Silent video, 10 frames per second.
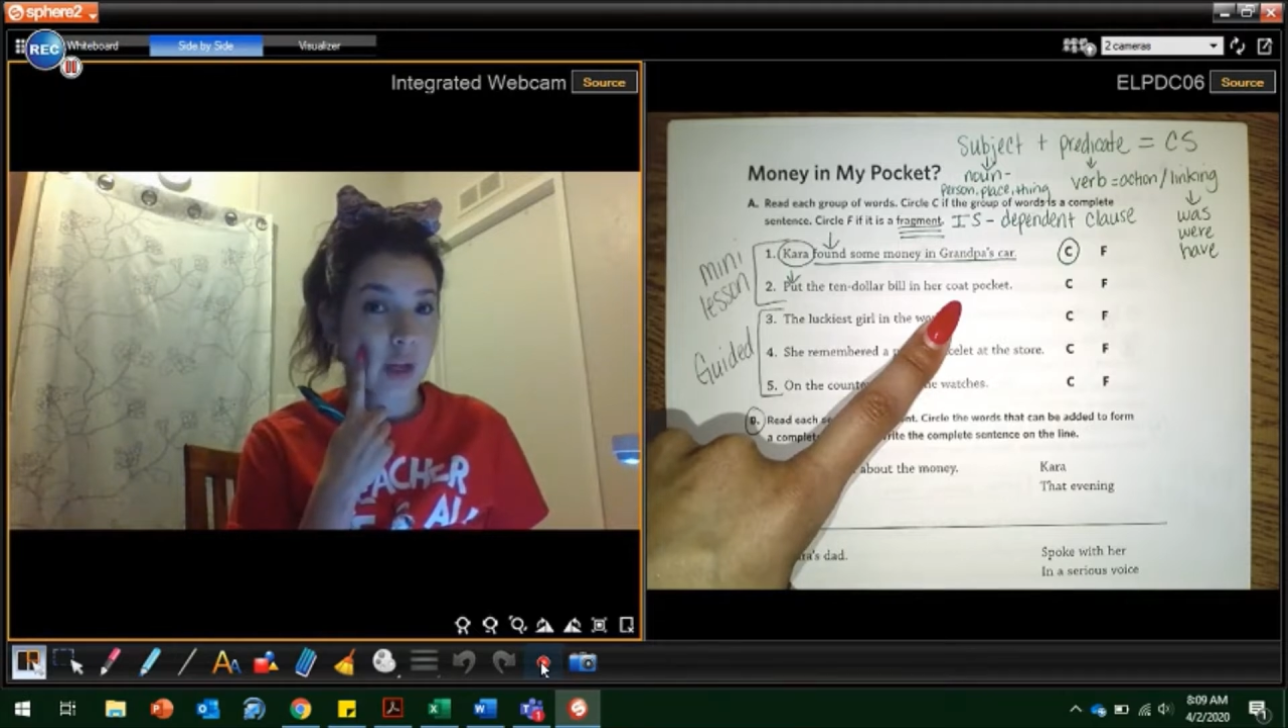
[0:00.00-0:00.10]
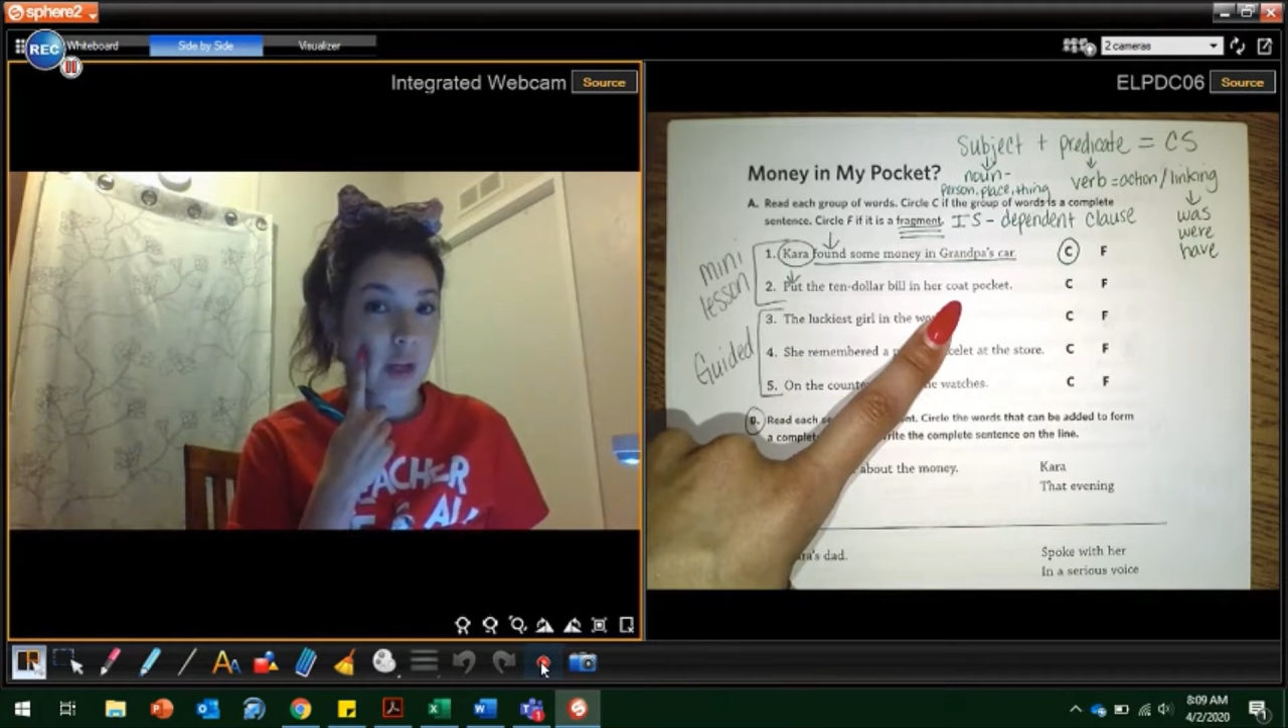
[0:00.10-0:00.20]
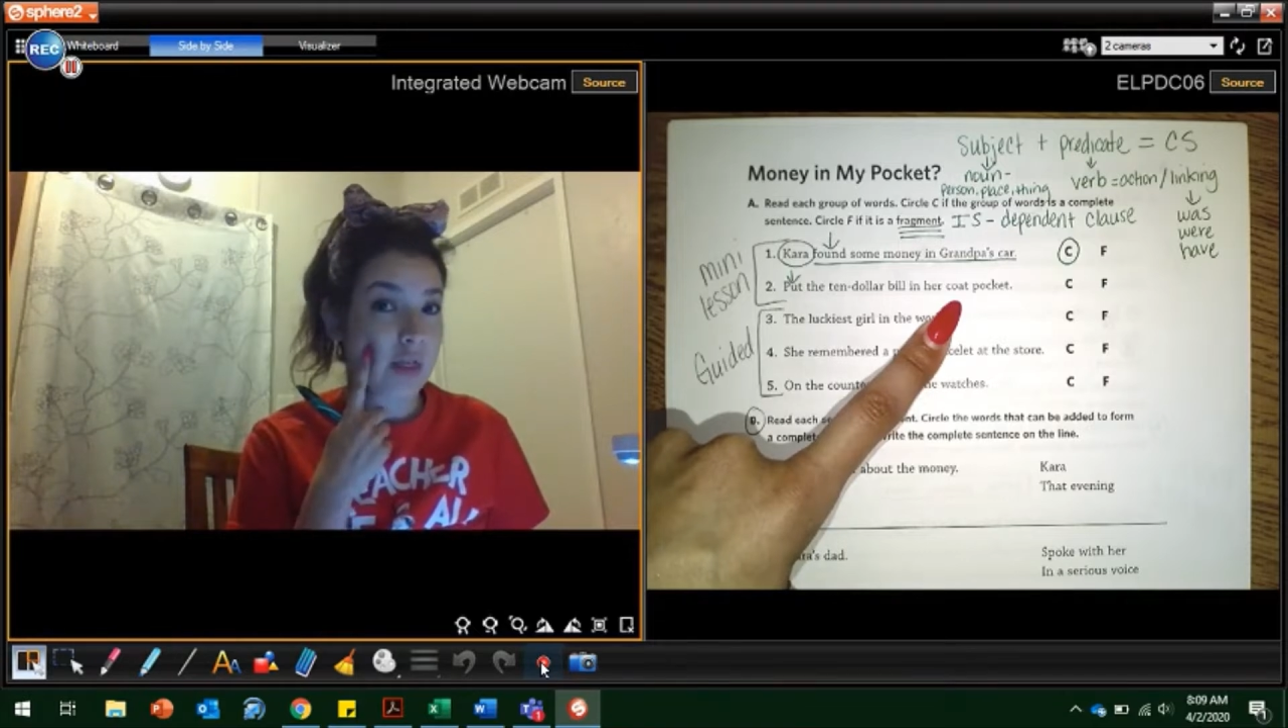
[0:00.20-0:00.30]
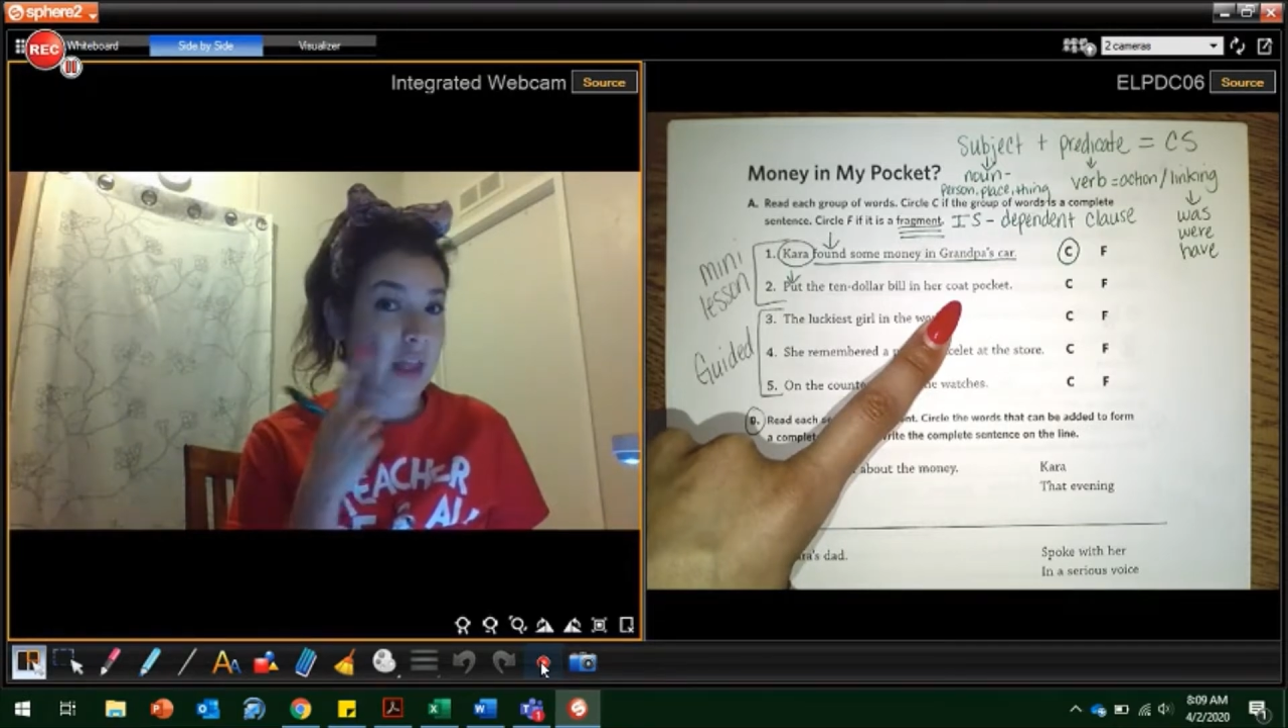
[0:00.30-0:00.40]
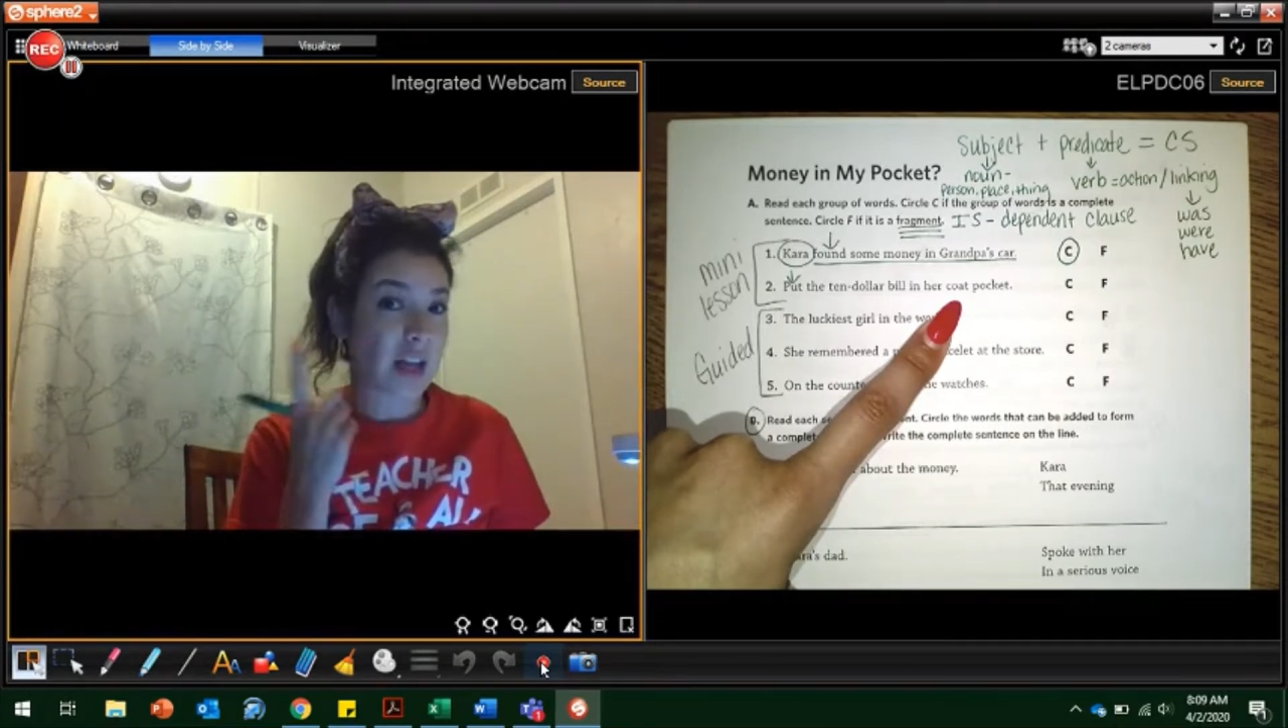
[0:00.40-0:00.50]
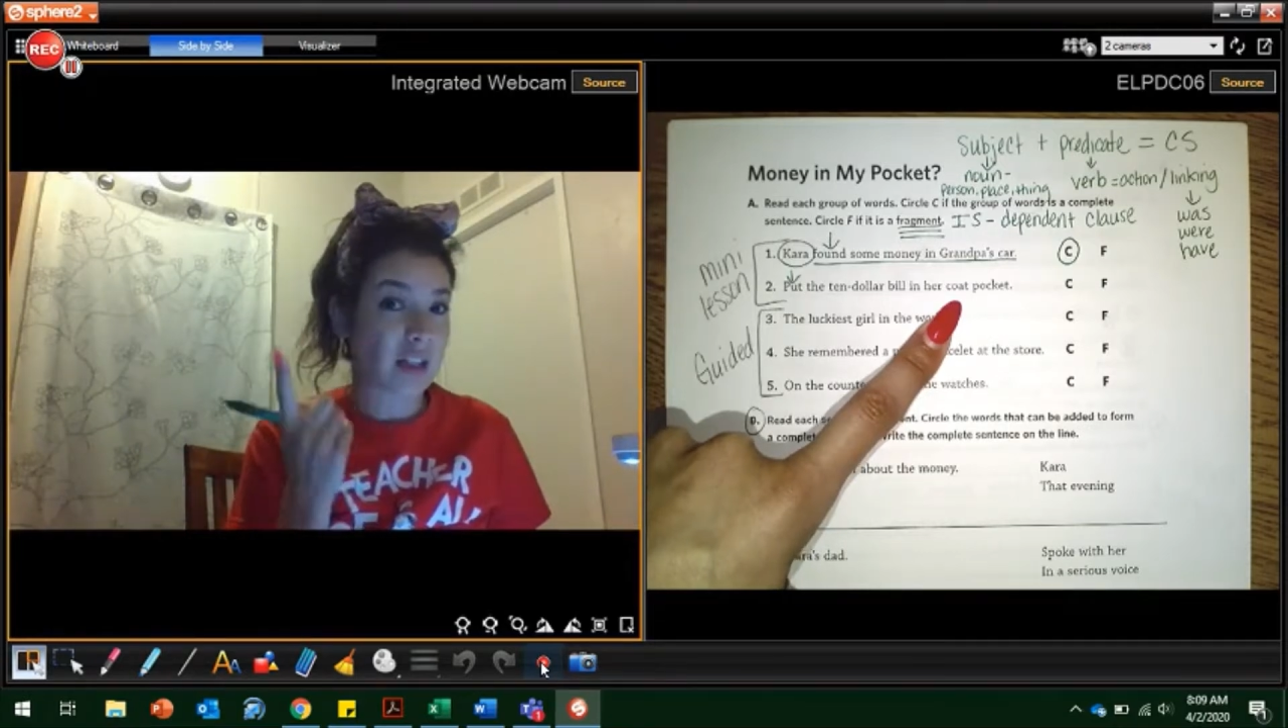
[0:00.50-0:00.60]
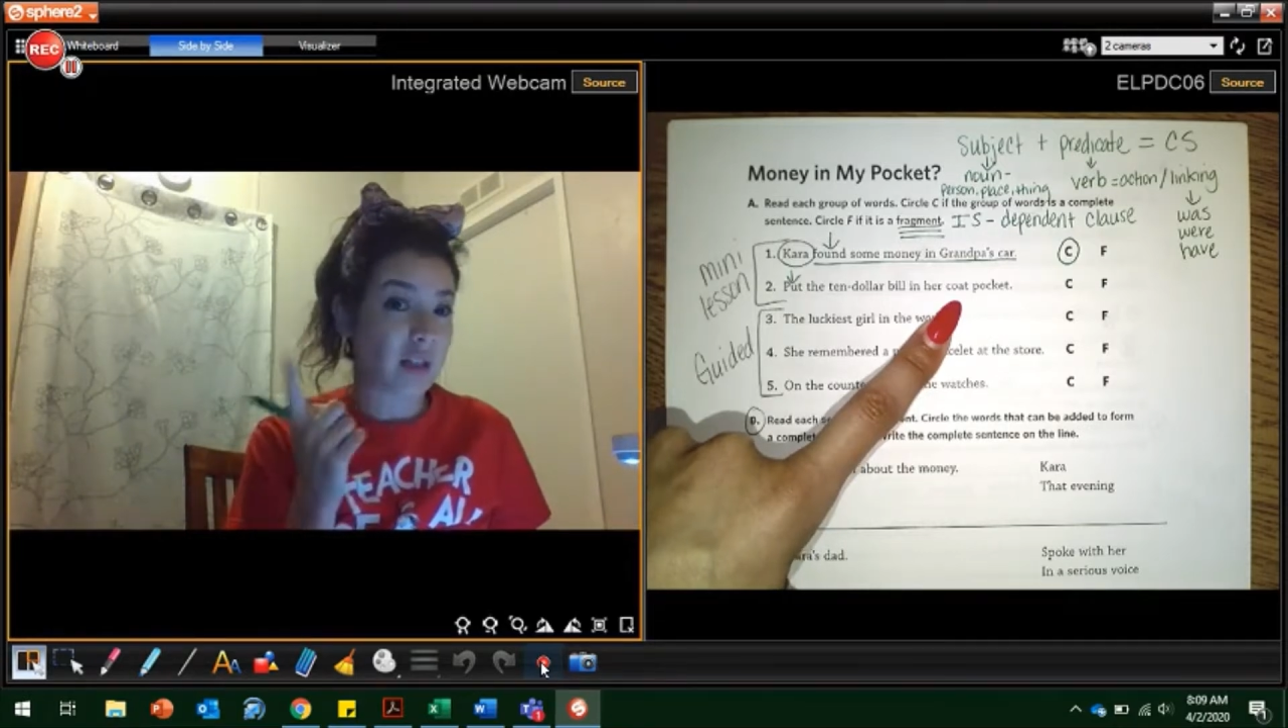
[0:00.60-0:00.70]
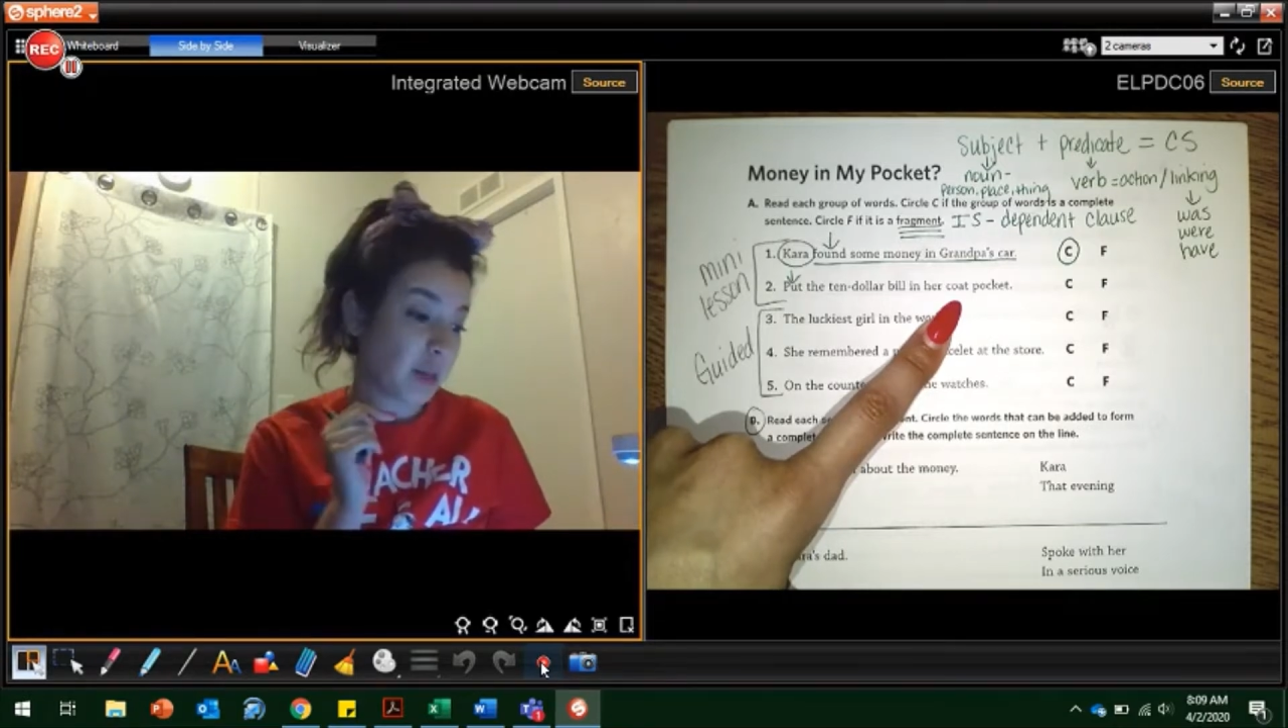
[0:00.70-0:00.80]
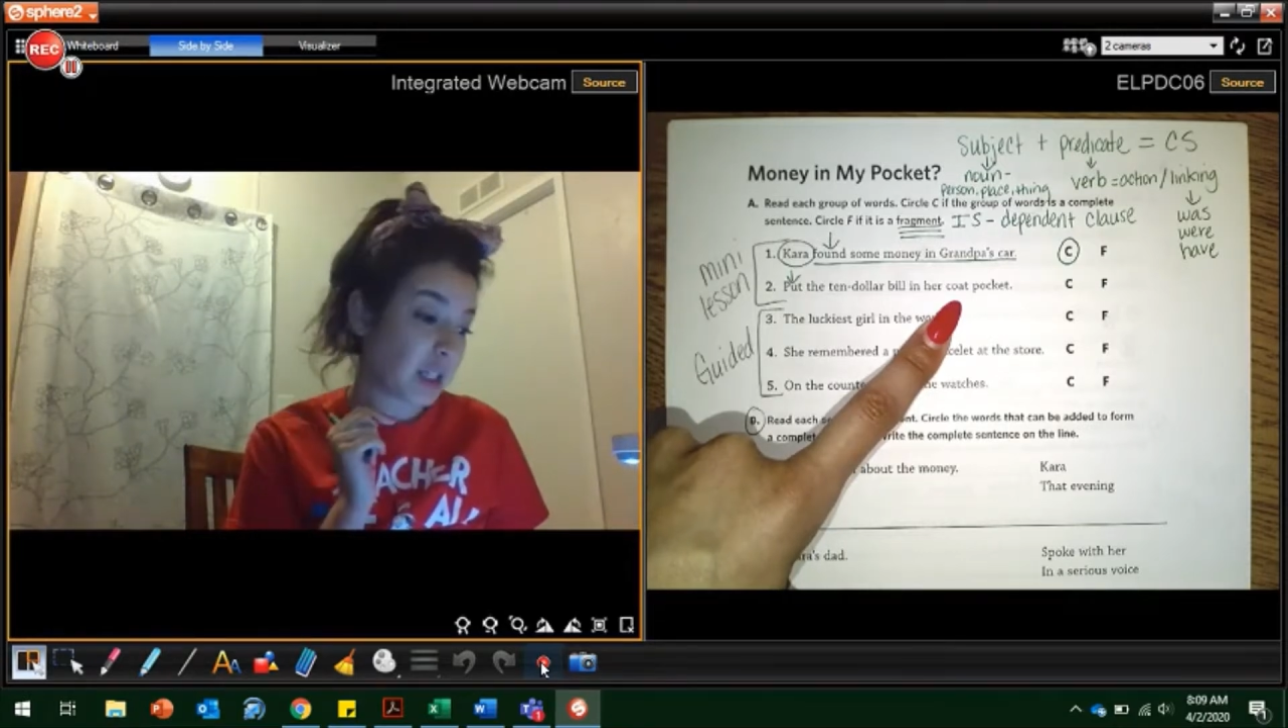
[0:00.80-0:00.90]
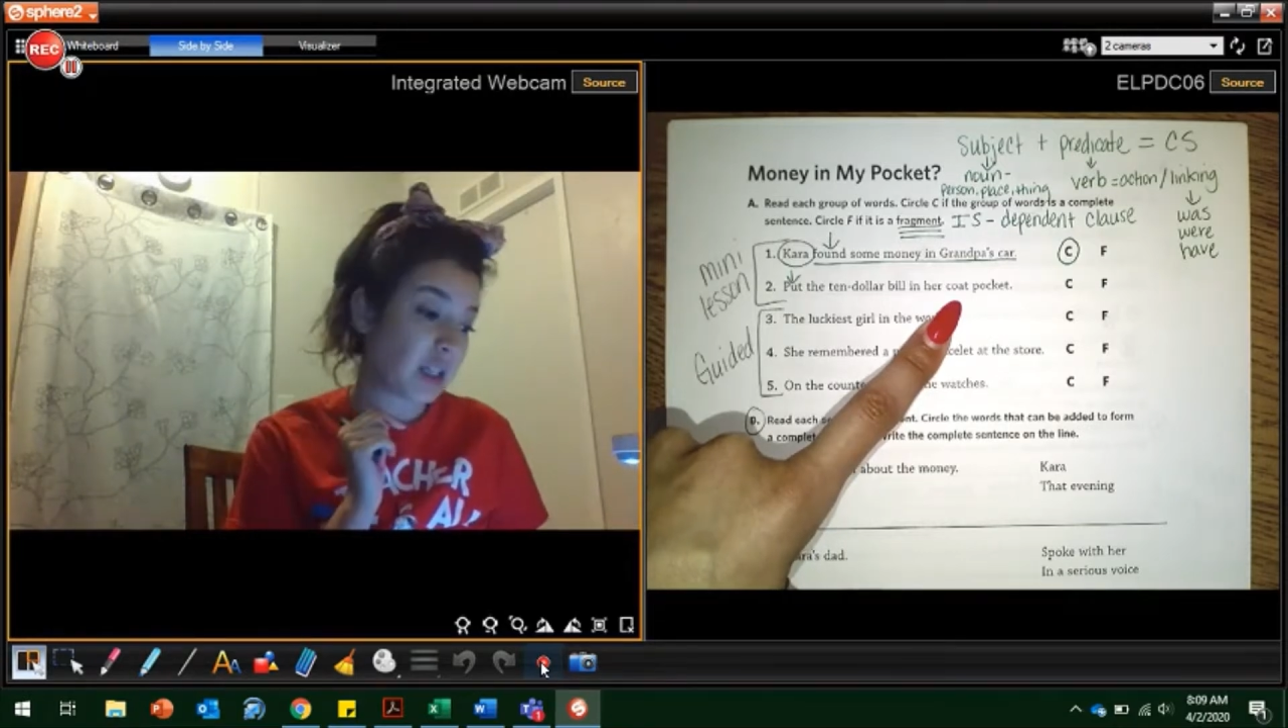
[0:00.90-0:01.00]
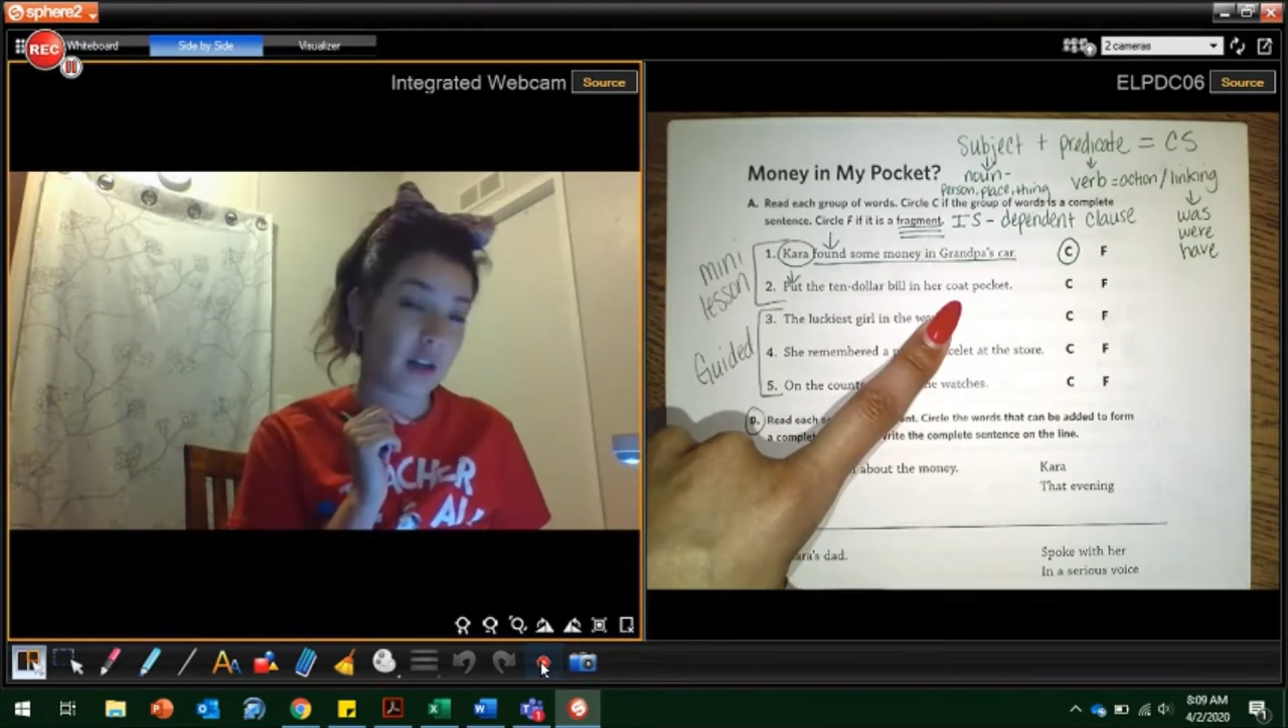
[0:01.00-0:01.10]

That's missing